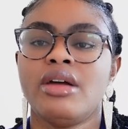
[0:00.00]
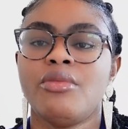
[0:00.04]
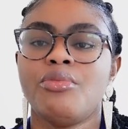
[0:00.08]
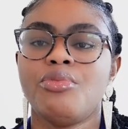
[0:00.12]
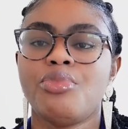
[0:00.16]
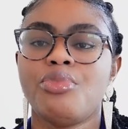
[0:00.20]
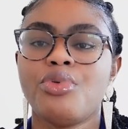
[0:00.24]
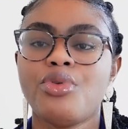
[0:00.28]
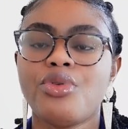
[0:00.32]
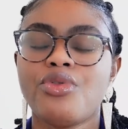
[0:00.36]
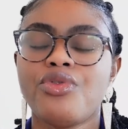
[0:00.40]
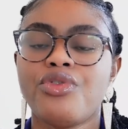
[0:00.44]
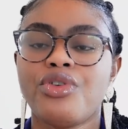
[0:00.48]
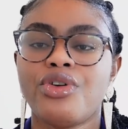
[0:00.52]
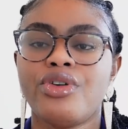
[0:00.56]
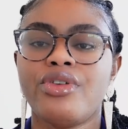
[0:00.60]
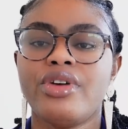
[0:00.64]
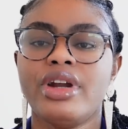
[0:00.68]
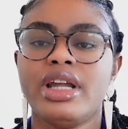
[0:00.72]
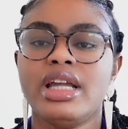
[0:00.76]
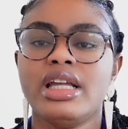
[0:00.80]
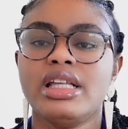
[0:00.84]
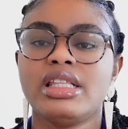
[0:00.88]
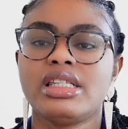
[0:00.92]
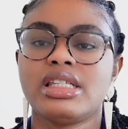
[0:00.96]
Book for
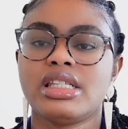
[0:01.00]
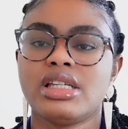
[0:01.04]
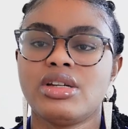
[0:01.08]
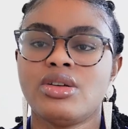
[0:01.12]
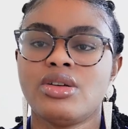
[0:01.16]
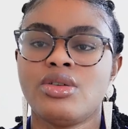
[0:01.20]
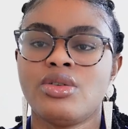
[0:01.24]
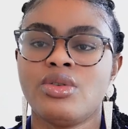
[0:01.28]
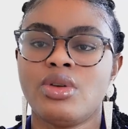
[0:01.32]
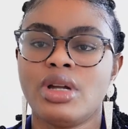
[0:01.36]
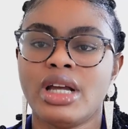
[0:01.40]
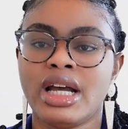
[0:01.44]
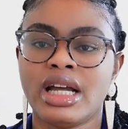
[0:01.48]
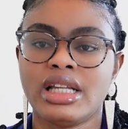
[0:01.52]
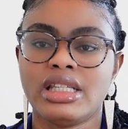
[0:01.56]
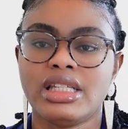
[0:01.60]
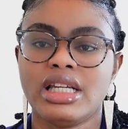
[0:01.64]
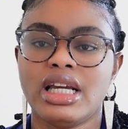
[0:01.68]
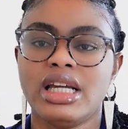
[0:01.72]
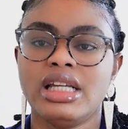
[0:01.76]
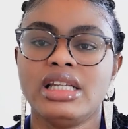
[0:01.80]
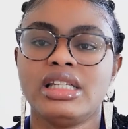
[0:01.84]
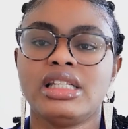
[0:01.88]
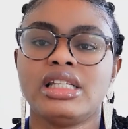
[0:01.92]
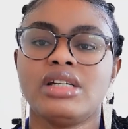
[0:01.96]
it,
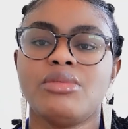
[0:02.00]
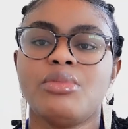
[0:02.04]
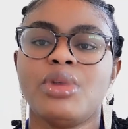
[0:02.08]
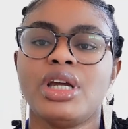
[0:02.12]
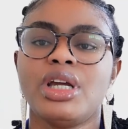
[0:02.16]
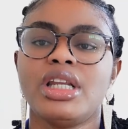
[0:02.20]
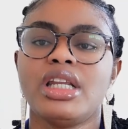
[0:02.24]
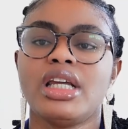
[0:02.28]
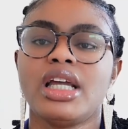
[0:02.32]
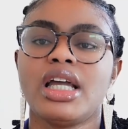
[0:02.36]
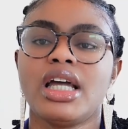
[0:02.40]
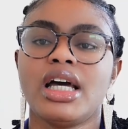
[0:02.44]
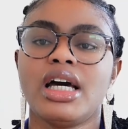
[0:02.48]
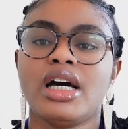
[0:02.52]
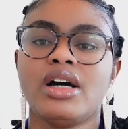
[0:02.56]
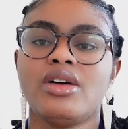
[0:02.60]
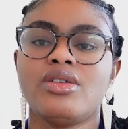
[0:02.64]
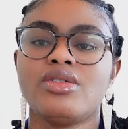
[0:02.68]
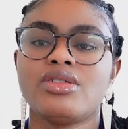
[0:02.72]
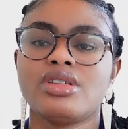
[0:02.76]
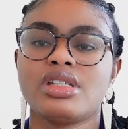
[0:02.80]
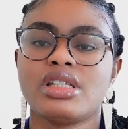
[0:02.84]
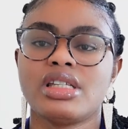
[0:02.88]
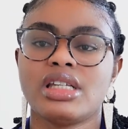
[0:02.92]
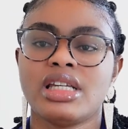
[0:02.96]
attend the
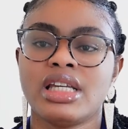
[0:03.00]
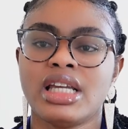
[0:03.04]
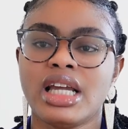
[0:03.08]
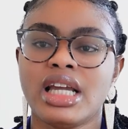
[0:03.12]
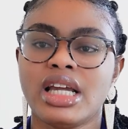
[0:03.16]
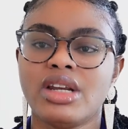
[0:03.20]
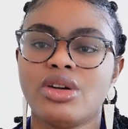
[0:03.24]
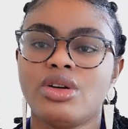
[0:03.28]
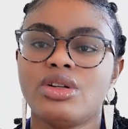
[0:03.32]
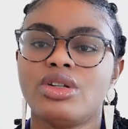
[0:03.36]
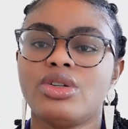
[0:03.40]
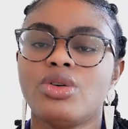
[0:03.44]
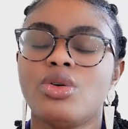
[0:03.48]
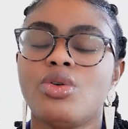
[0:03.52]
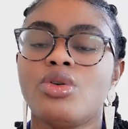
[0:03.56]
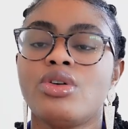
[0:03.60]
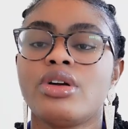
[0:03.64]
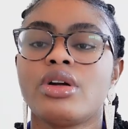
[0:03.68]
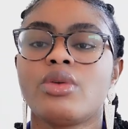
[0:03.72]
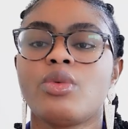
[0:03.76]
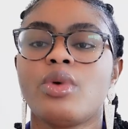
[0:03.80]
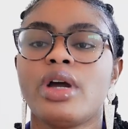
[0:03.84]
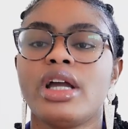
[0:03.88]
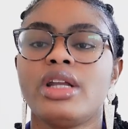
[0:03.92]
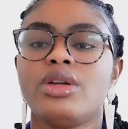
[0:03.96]
medicals, get all the whole
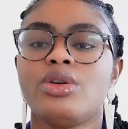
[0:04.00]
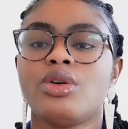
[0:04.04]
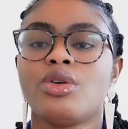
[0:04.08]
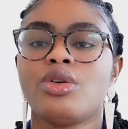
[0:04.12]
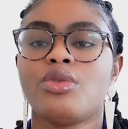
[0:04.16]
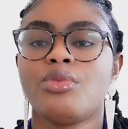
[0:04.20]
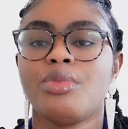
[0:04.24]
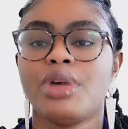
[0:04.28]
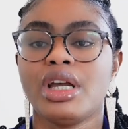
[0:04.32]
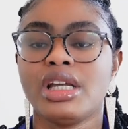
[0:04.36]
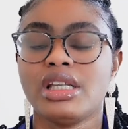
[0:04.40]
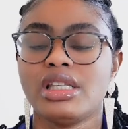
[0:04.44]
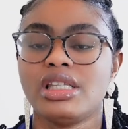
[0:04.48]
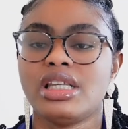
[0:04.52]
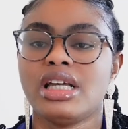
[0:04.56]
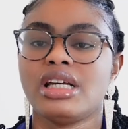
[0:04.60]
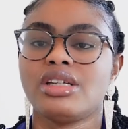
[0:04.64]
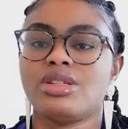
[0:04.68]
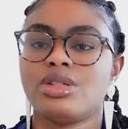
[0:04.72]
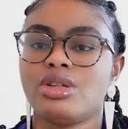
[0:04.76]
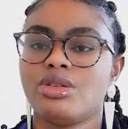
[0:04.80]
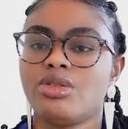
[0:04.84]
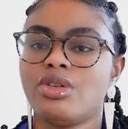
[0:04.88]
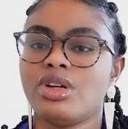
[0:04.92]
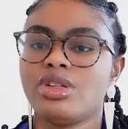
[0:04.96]
required document. They're
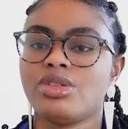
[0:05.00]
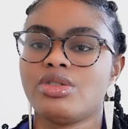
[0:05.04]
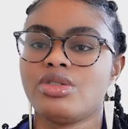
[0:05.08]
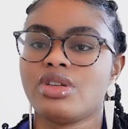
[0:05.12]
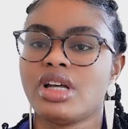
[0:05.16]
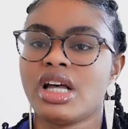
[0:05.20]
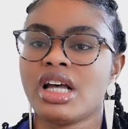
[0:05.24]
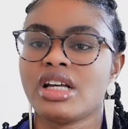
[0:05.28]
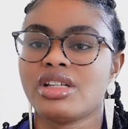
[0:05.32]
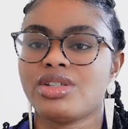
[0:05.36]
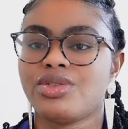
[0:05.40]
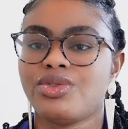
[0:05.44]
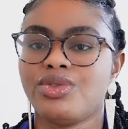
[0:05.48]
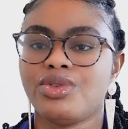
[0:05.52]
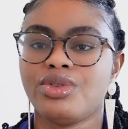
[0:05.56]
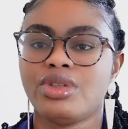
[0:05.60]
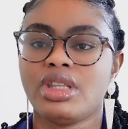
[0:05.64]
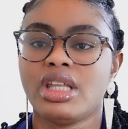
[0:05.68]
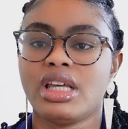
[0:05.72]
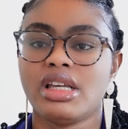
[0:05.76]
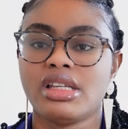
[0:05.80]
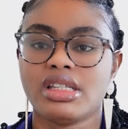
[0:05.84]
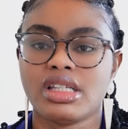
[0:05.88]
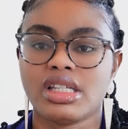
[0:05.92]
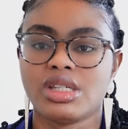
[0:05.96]
still going to ask few
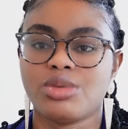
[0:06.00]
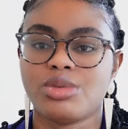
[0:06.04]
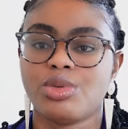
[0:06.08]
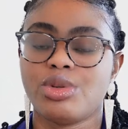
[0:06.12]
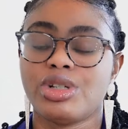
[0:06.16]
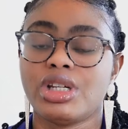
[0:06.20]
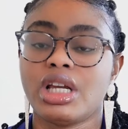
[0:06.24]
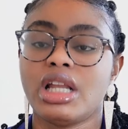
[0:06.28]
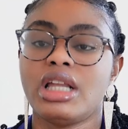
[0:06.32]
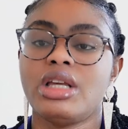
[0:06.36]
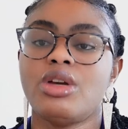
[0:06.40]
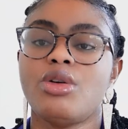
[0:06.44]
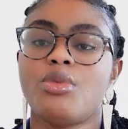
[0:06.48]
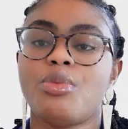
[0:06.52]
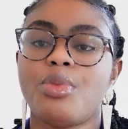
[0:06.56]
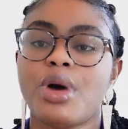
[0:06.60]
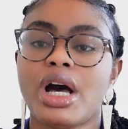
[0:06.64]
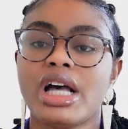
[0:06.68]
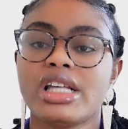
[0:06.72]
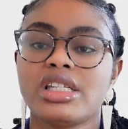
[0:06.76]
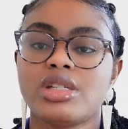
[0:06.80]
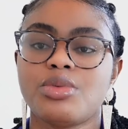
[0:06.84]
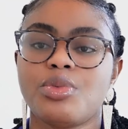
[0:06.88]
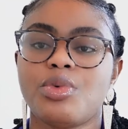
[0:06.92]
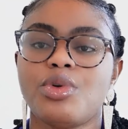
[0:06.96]
things, especially your
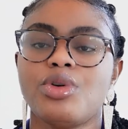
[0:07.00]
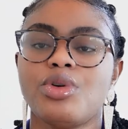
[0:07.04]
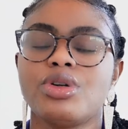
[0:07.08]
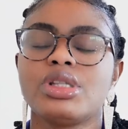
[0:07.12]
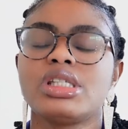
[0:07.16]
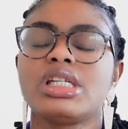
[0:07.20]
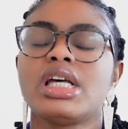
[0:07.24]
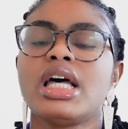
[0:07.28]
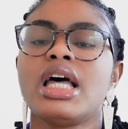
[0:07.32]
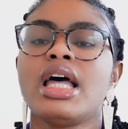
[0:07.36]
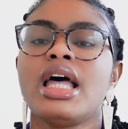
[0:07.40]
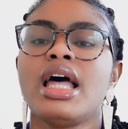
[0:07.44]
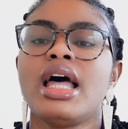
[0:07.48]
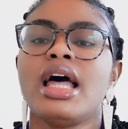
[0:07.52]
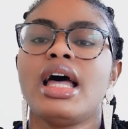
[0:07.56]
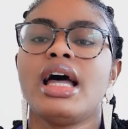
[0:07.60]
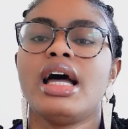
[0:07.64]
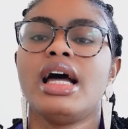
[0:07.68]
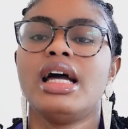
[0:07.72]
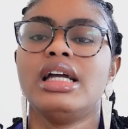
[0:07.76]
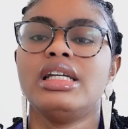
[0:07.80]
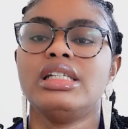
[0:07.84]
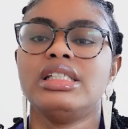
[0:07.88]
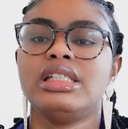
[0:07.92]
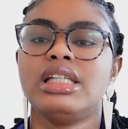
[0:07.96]
passport,
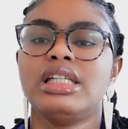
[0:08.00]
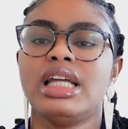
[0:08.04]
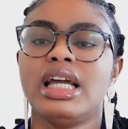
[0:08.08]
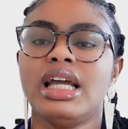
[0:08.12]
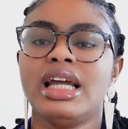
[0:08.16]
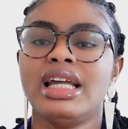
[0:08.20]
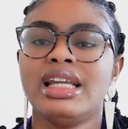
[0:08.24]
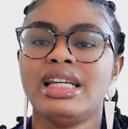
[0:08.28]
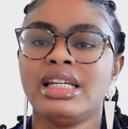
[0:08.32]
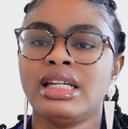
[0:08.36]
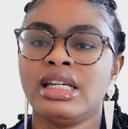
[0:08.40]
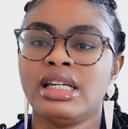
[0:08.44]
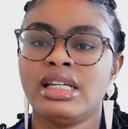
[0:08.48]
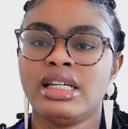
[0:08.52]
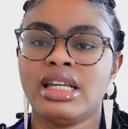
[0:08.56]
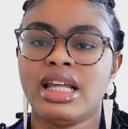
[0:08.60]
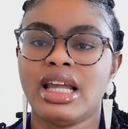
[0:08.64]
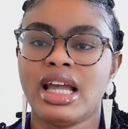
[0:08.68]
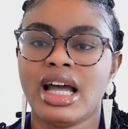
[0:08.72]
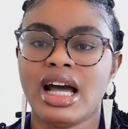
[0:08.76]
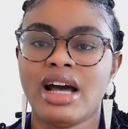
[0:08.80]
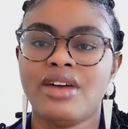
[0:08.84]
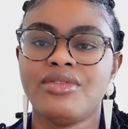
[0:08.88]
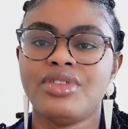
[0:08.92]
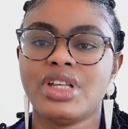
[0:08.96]
and then they
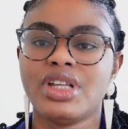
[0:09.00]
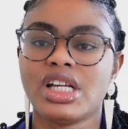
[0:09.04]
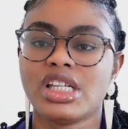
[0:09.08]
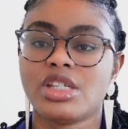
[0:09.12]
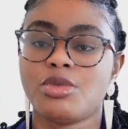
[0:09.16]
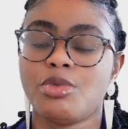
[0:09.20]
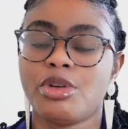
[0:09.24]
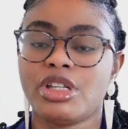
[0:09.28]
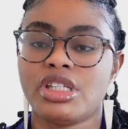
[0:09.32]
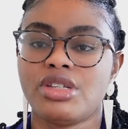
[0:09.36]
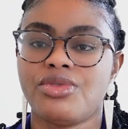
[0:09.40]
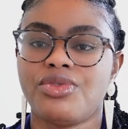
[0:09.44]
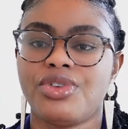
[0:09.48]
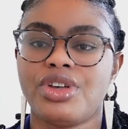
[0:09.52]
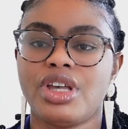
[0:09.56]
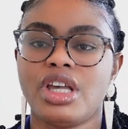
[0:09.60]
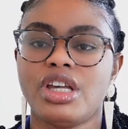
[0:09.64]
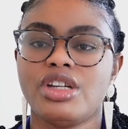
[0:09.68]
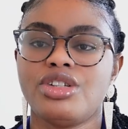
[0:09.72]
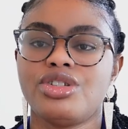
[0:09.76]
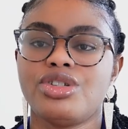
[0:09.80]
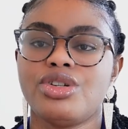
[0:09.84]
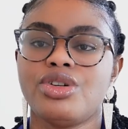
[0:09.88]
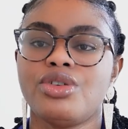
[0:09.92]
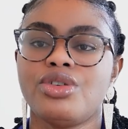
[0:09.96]
have the
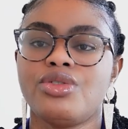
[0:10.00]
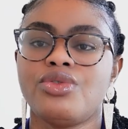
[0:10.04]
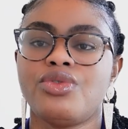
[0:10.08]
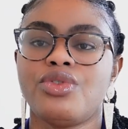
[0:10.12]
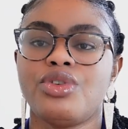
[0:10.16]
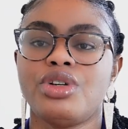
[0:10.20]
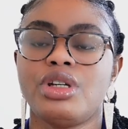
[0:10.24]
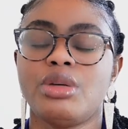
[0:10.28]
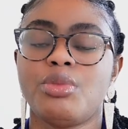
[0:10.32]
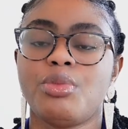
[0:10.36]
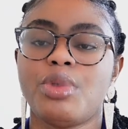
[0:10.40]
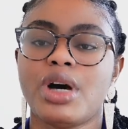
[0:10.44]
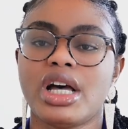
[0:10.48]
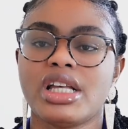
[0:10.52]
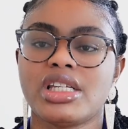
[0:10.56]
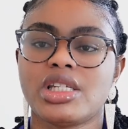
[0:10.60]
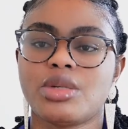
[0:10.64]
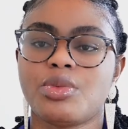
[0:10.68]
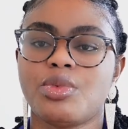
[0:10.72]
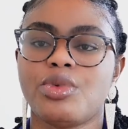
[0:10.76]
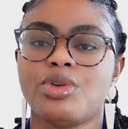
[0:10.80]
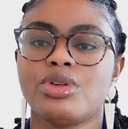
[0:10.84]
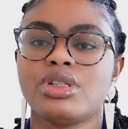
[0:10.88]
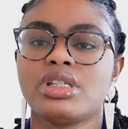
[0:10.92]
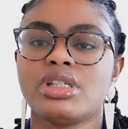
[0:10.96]
specification for the
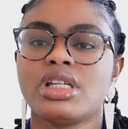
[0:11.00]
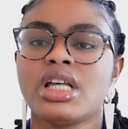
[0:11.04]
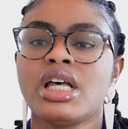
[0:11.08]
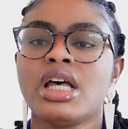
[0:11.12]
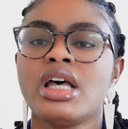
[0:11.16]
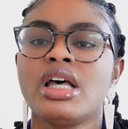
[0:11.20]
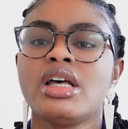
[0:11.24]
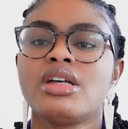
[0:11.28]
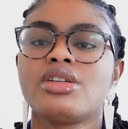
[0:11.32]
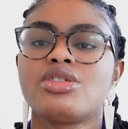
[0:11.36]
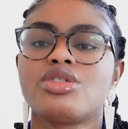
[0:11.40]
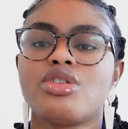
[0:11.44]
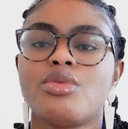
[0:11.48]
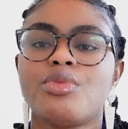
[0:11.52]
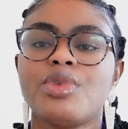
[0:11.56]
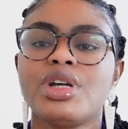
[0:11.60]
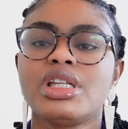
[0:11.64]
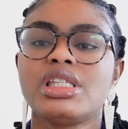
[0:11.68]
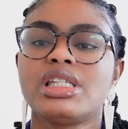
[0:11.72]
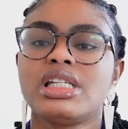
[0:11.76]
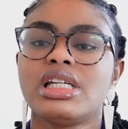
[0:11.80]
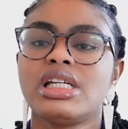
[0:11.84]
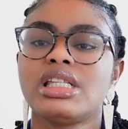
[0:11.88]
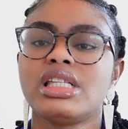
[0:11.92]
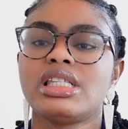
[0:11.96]
passport.
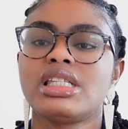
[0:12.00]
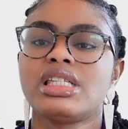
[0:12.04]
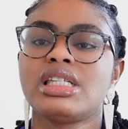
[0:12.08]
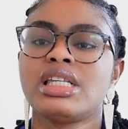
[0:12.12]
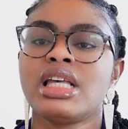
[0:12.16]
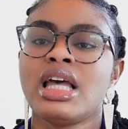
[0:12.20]
Submit it.